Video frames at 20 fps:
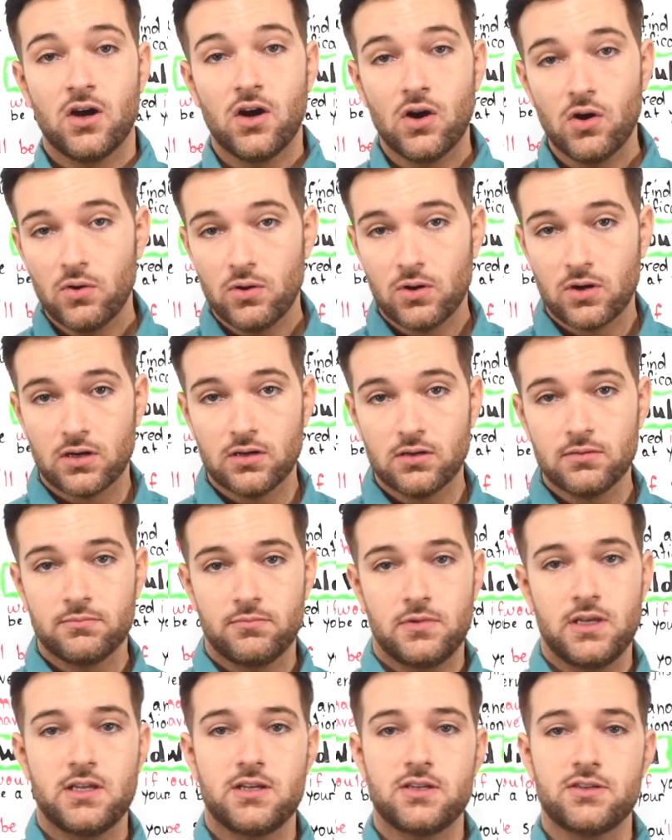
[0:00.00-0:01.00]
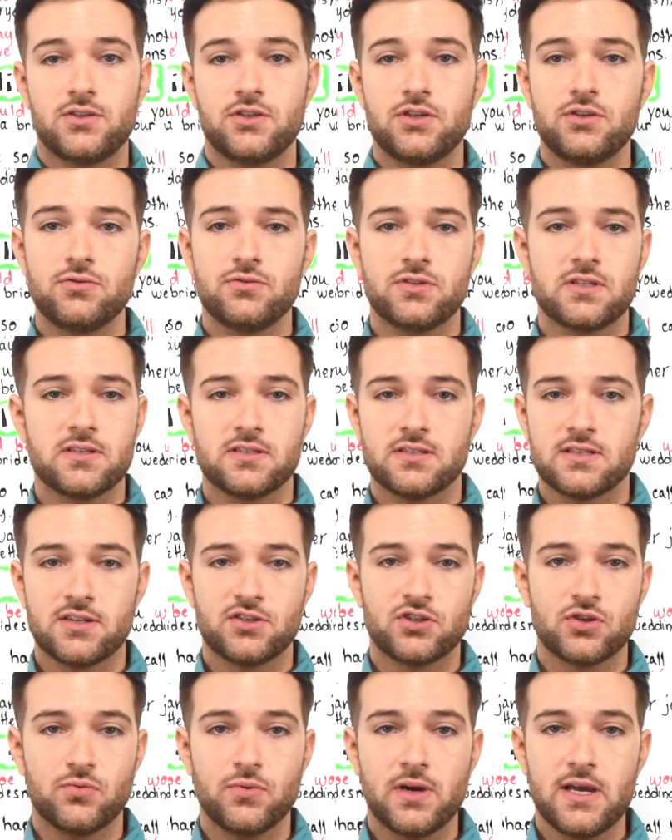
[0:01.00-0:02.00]
Or it is used in
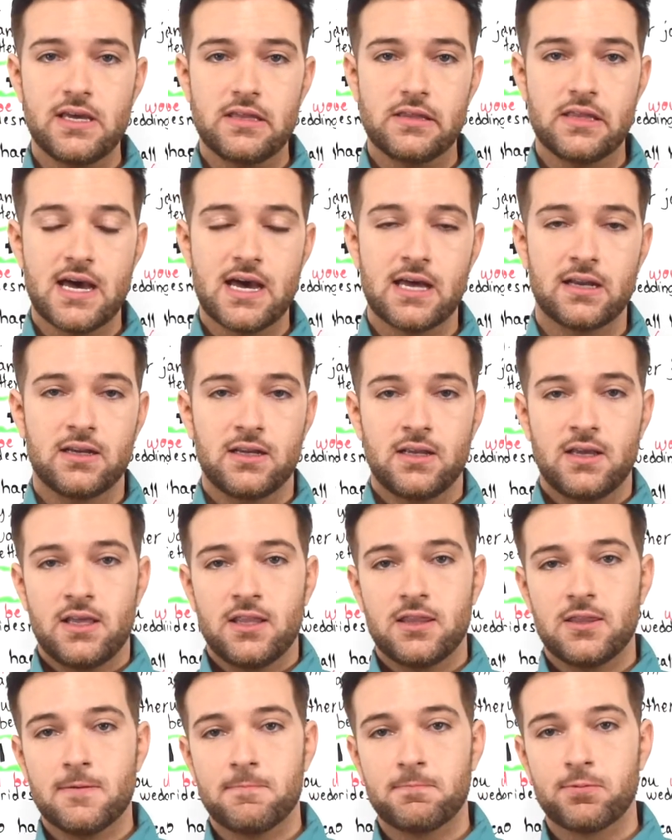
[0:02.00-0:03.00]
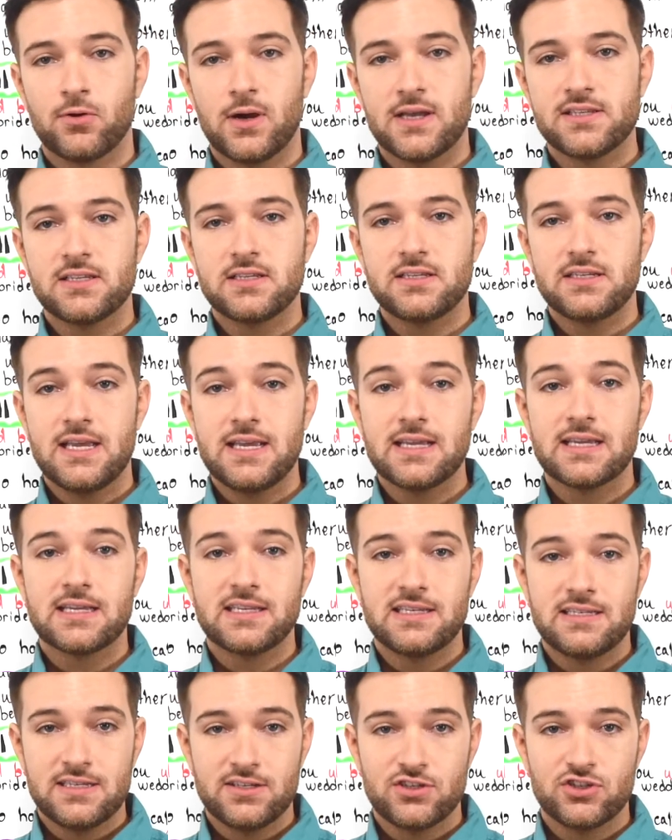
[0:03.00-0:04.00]
such a way that the present day
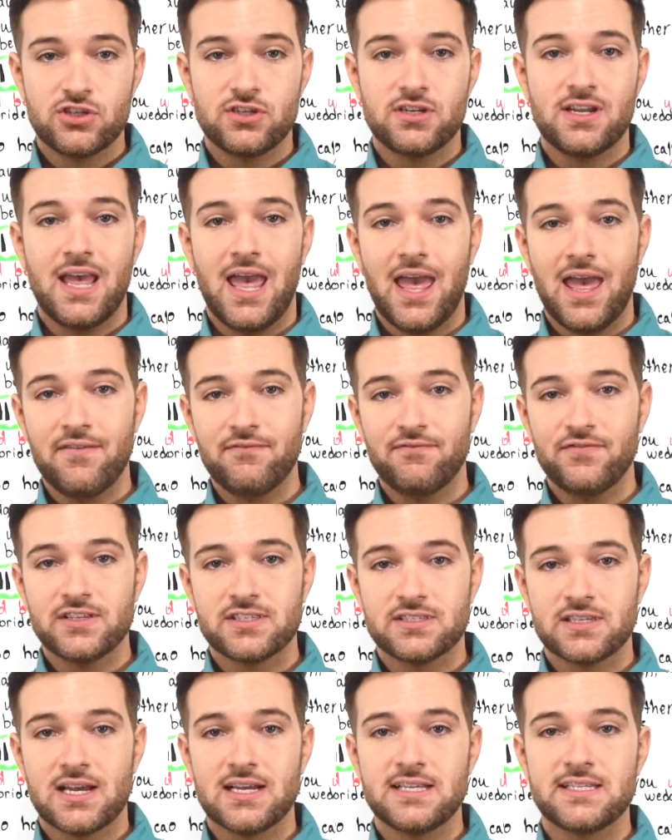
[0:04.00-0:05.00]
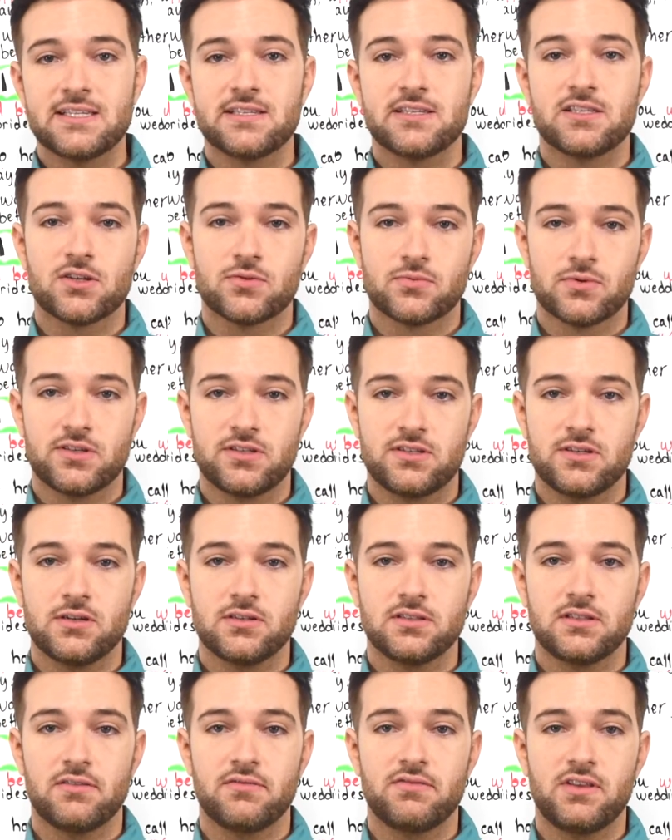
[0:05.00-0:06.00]
condition emphasizes the
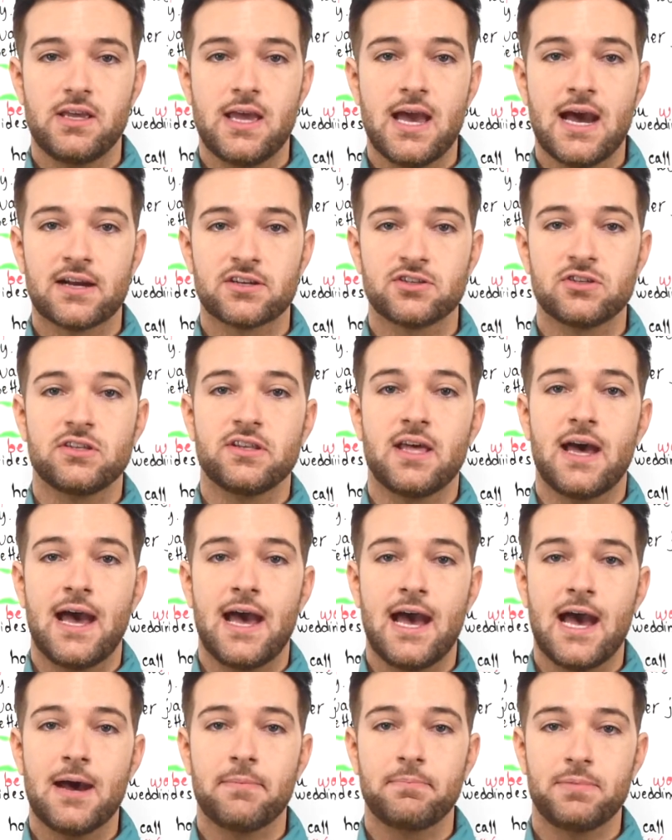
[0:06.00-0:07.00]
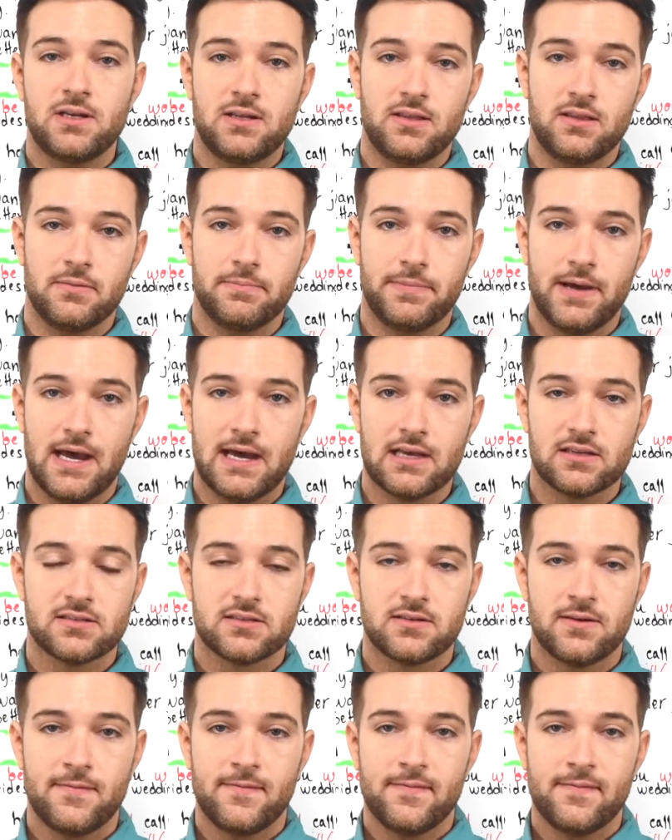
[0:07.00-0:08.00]
result of the action that happened in the
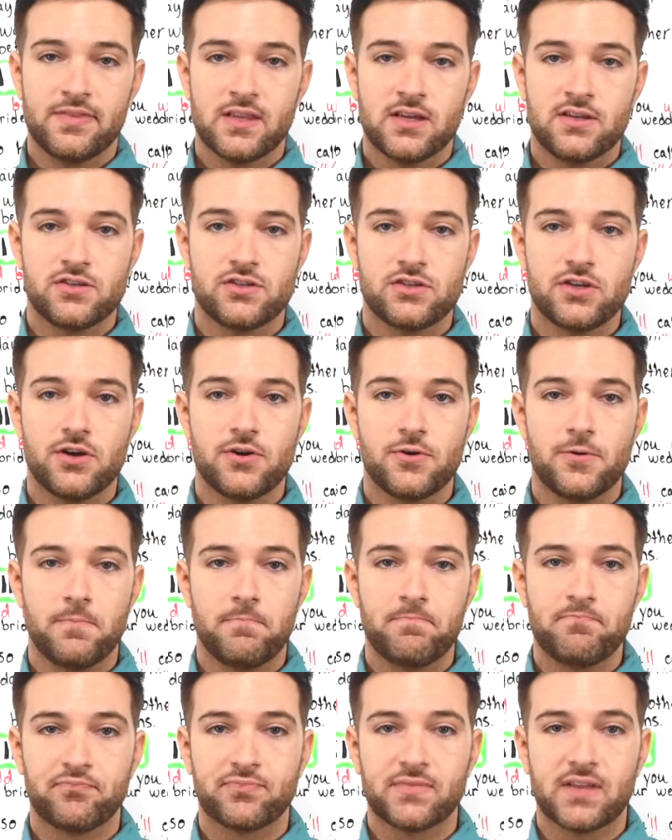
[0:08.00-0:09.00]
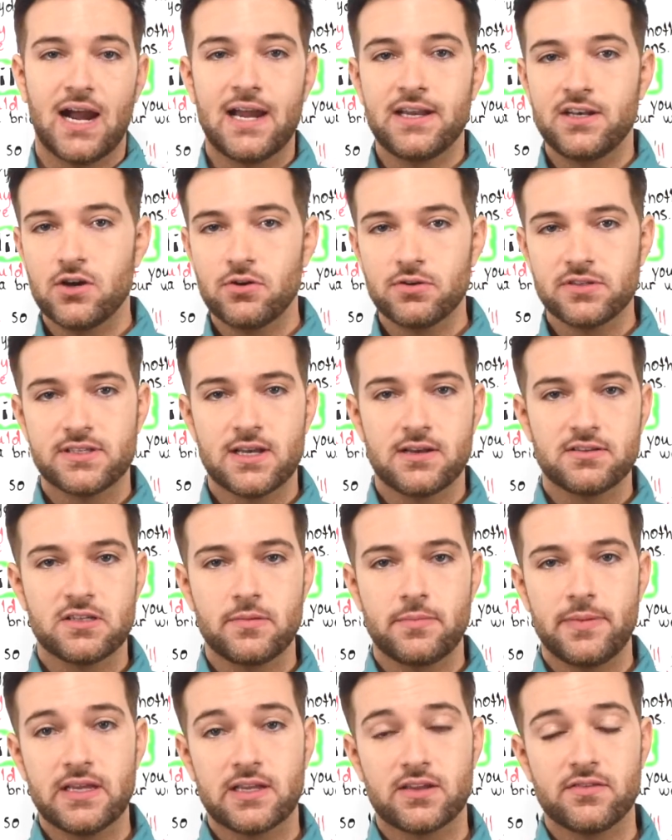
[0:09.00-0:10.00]
past. So I know it sounds
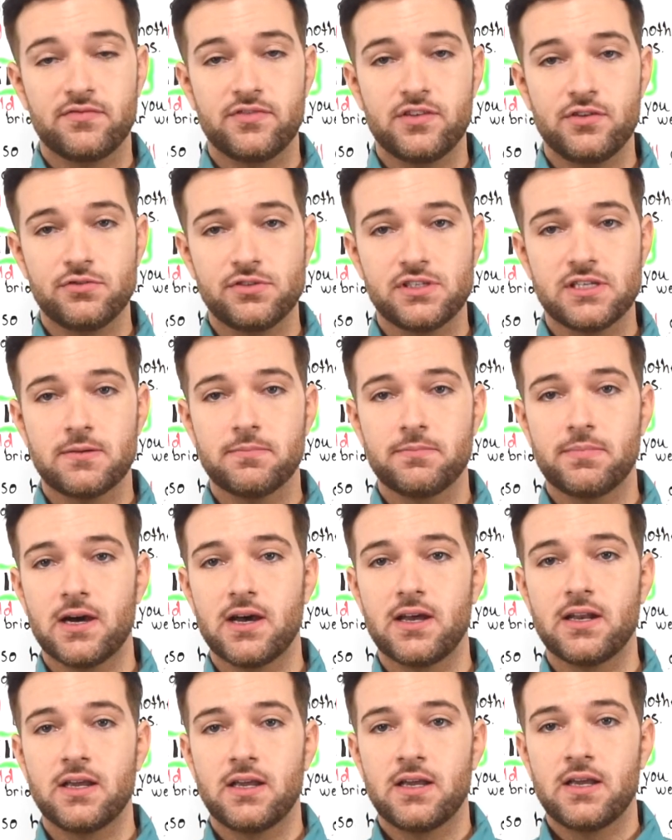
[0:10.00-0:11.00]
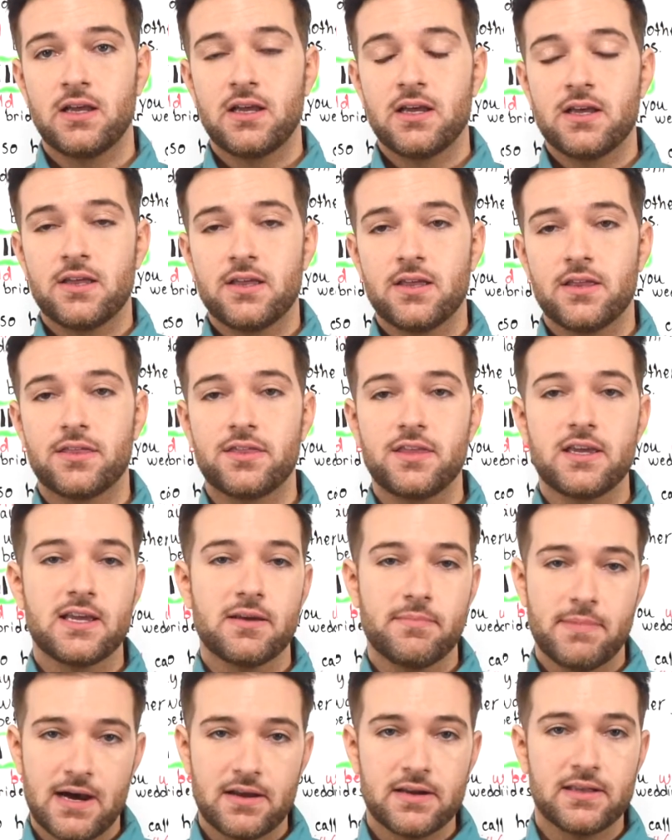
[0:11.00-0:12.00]
a bit confusing, but think
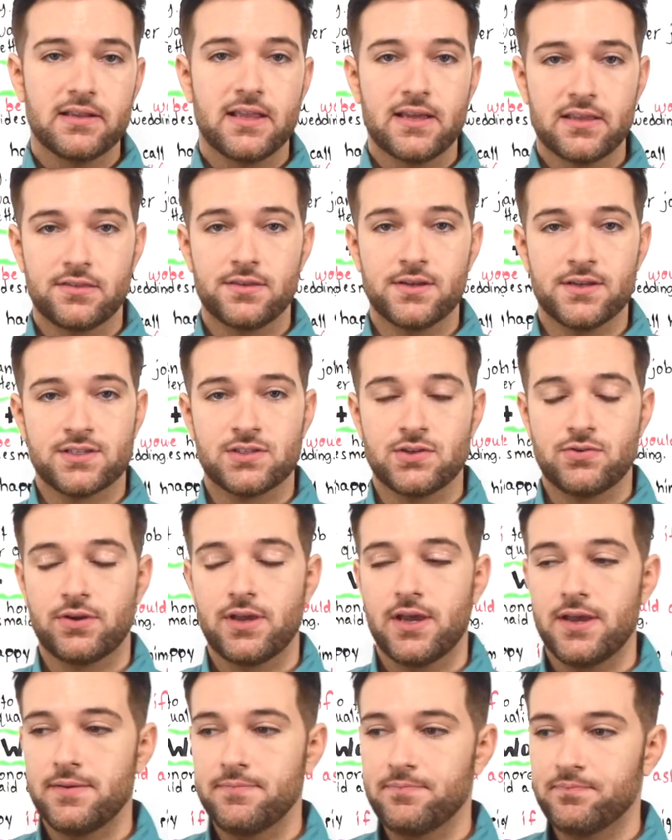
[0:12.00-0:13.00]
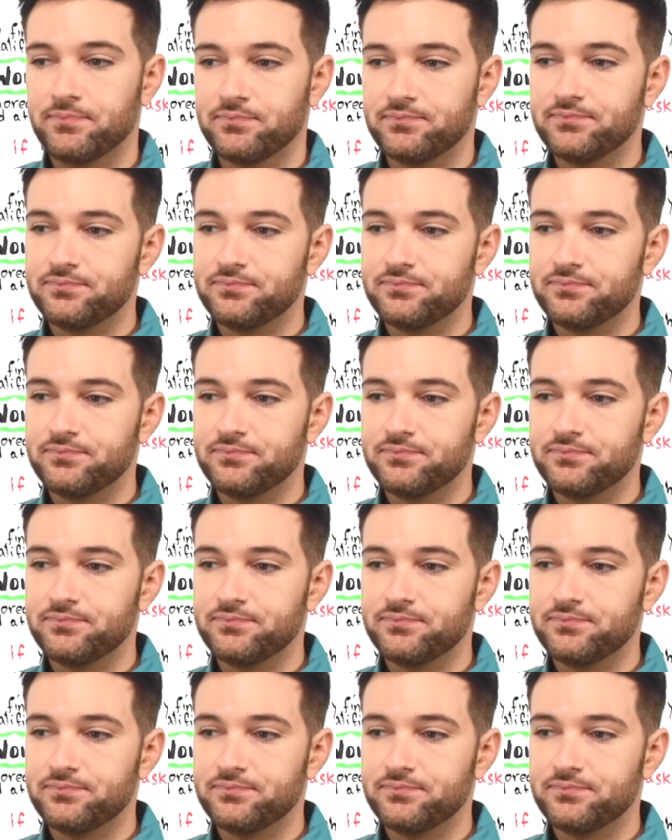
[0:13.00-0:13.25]
about it like this, okay?